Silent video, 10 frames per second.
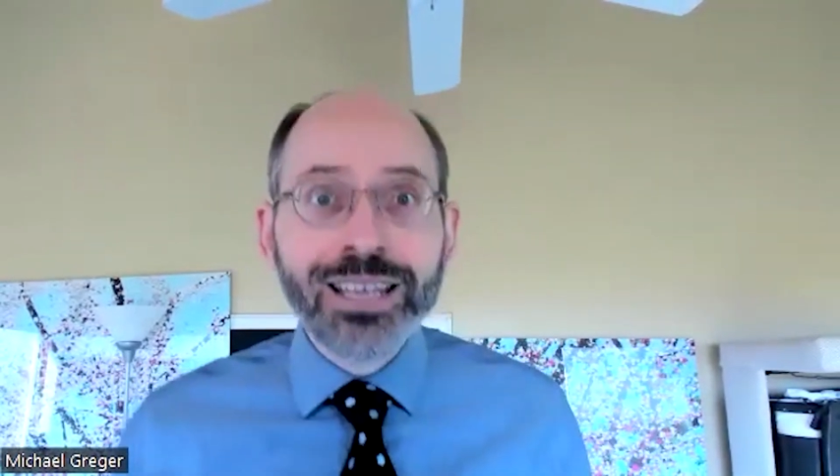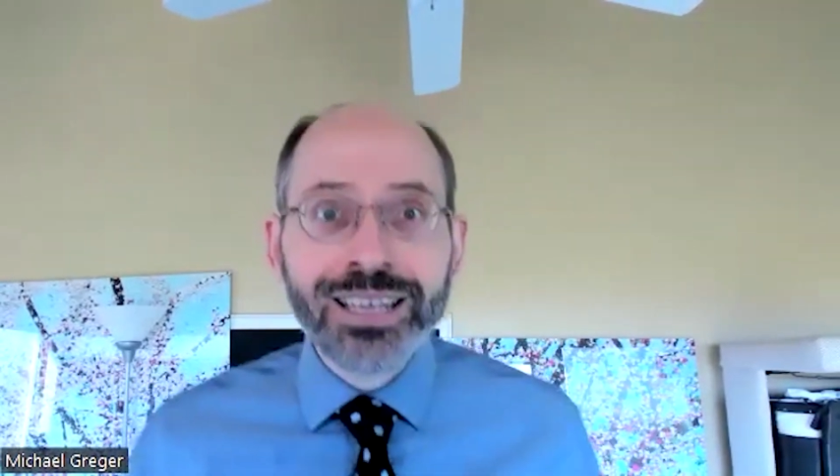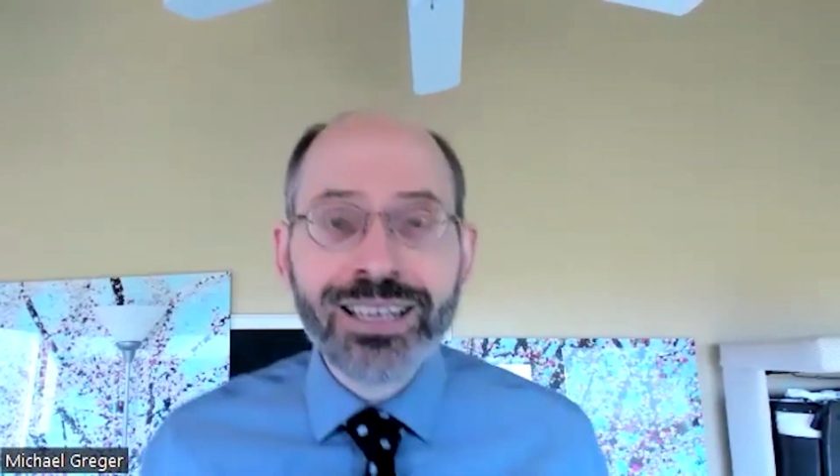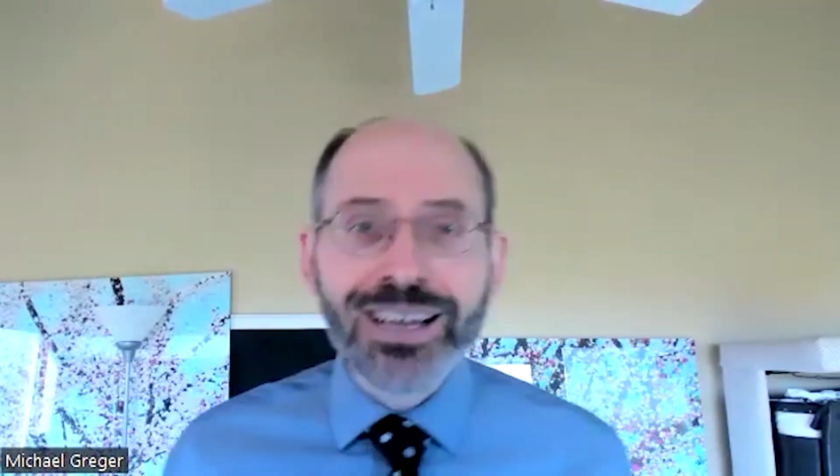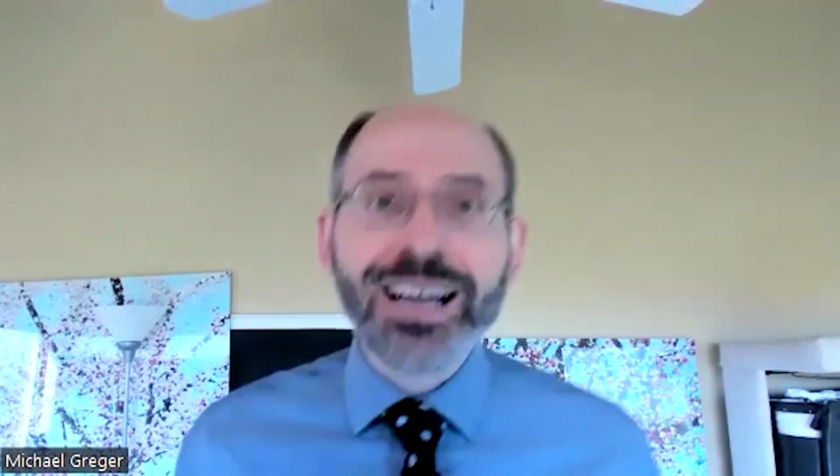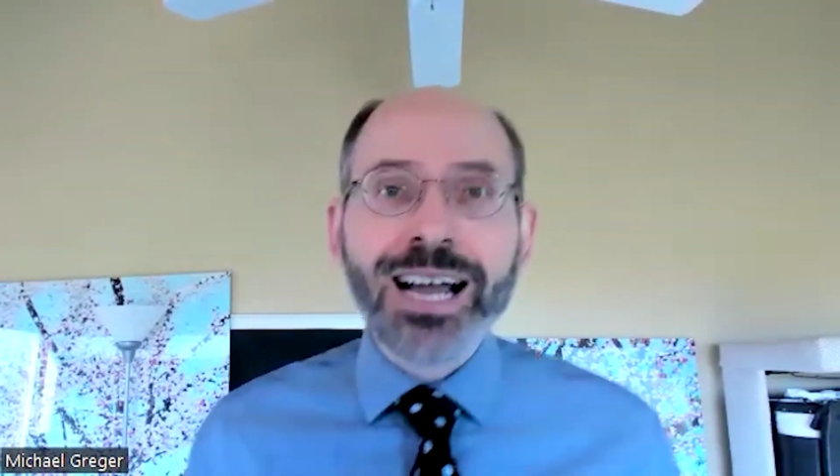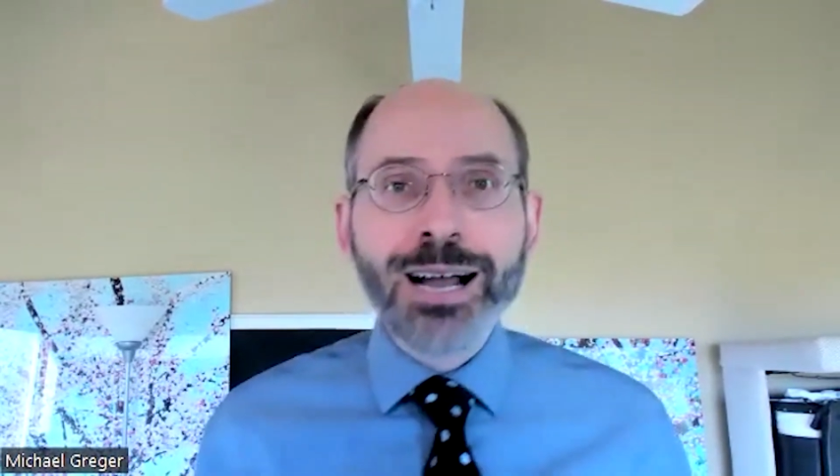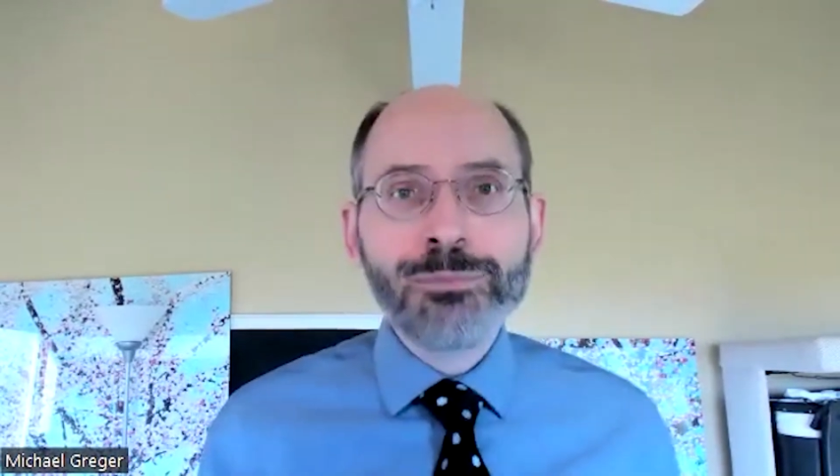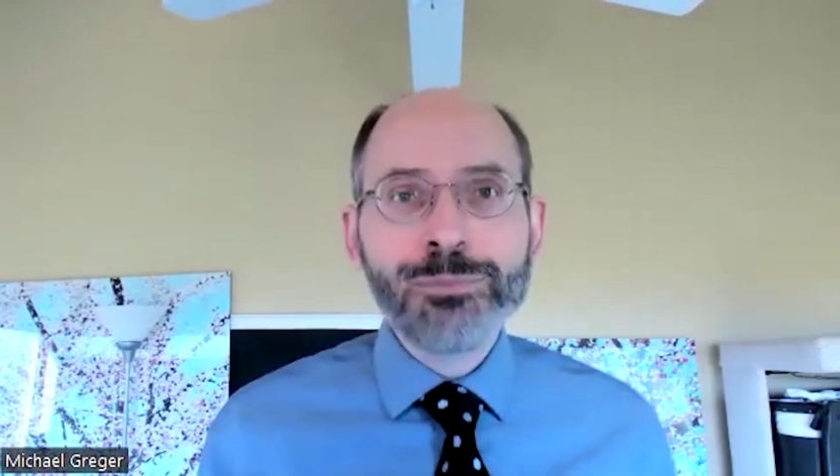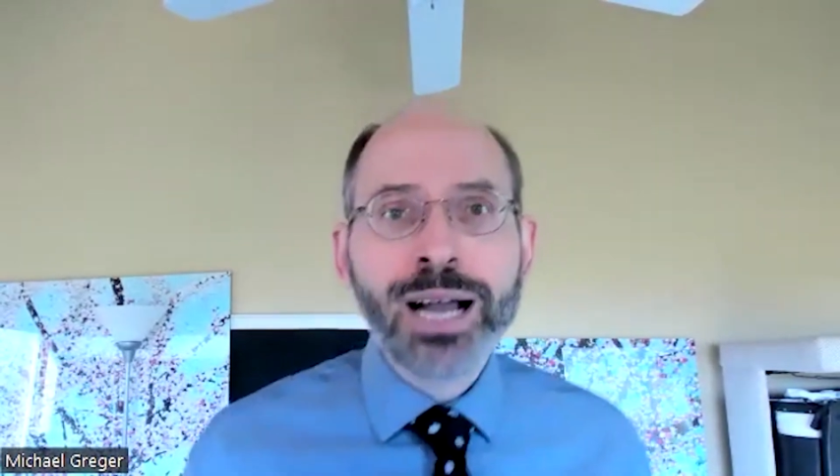
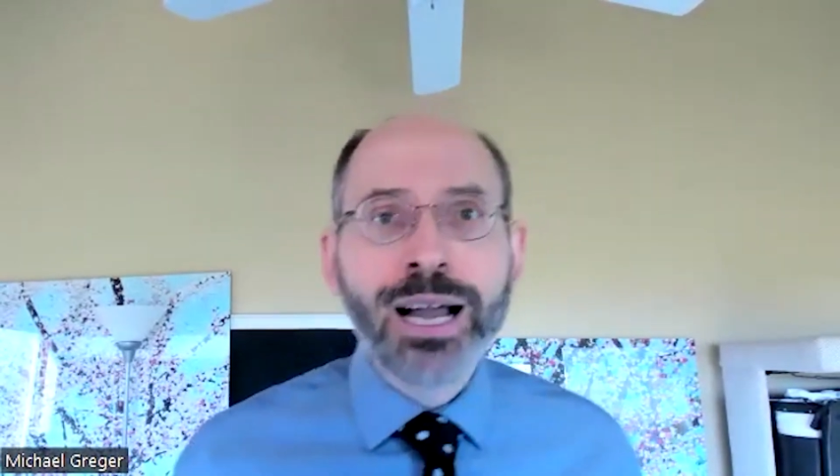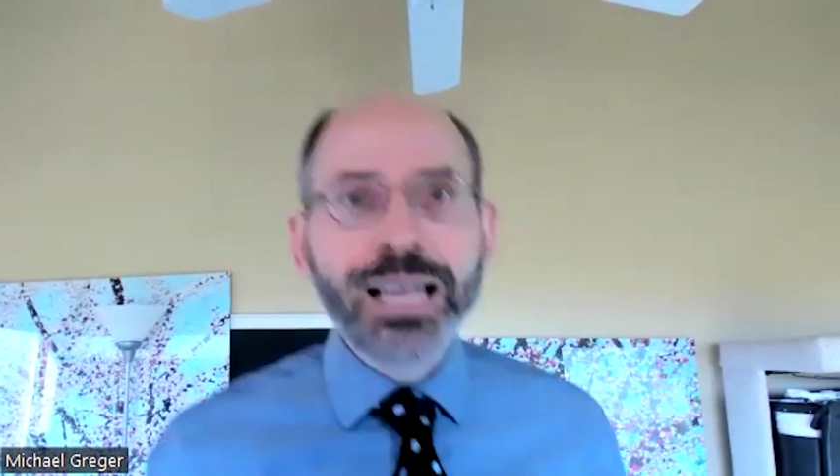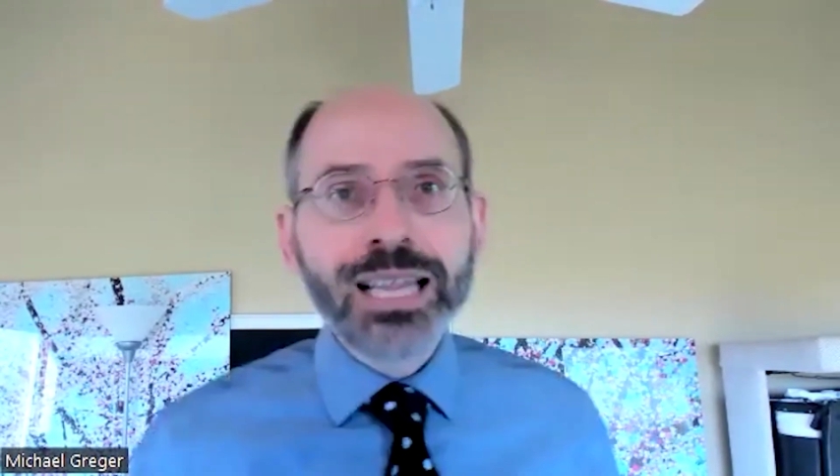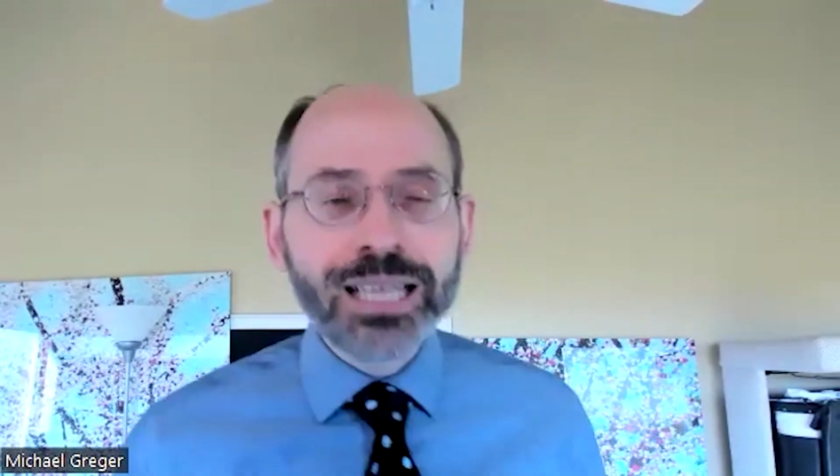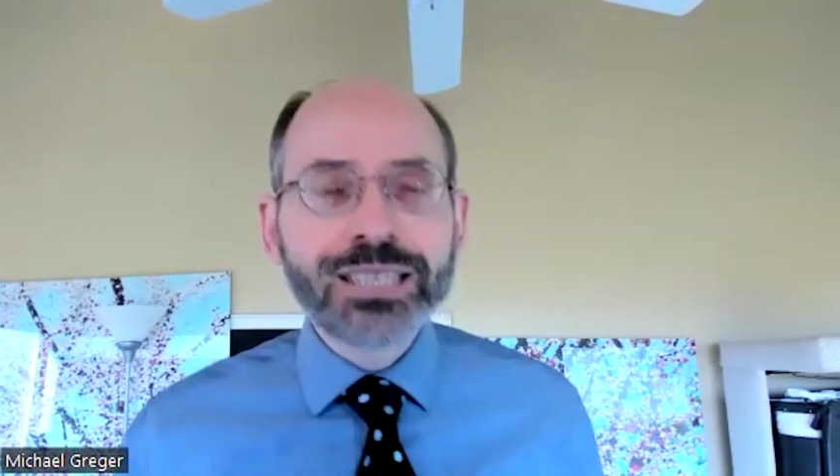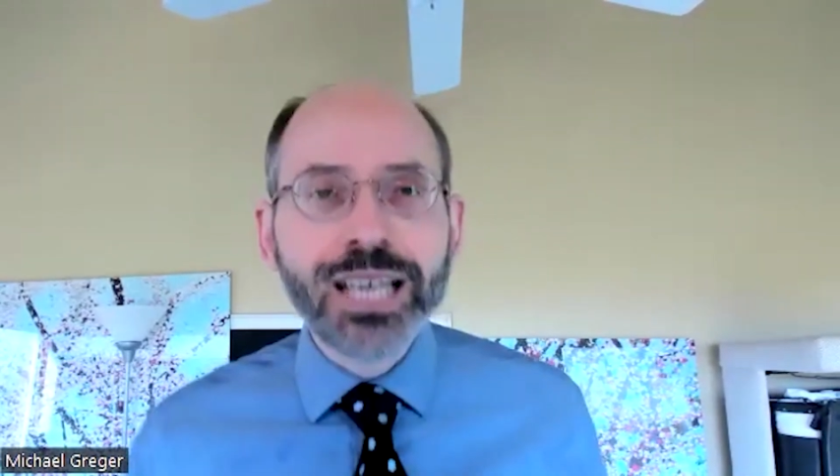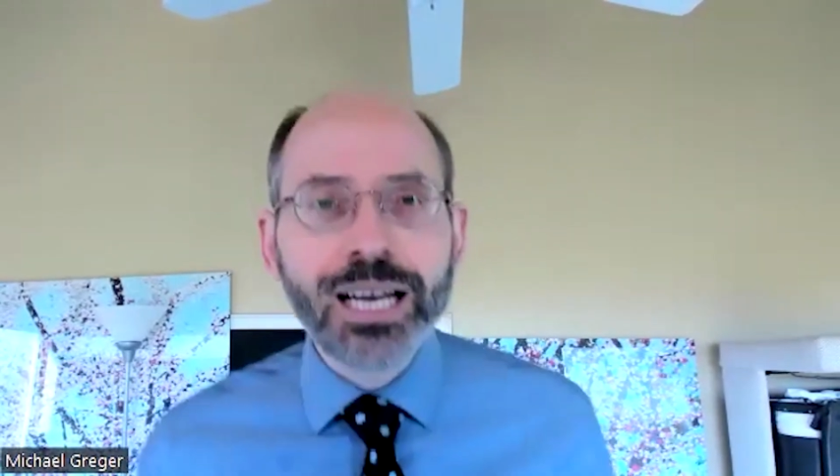It's going to